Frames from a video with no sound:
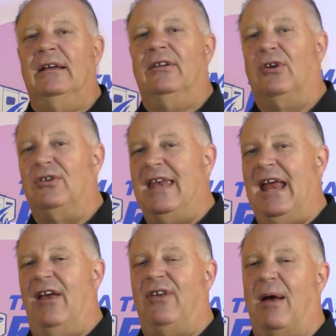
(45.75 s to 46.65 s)
So today
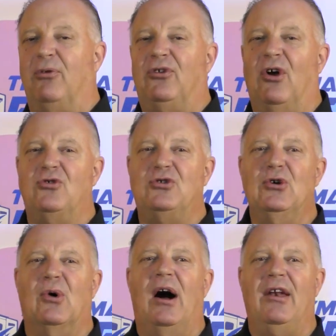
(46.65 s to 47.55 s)
is episode
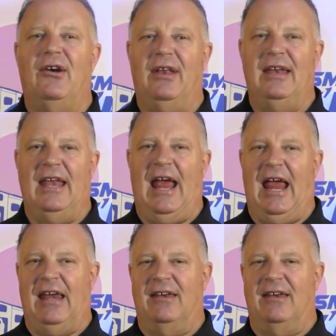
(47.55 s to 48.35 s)
208,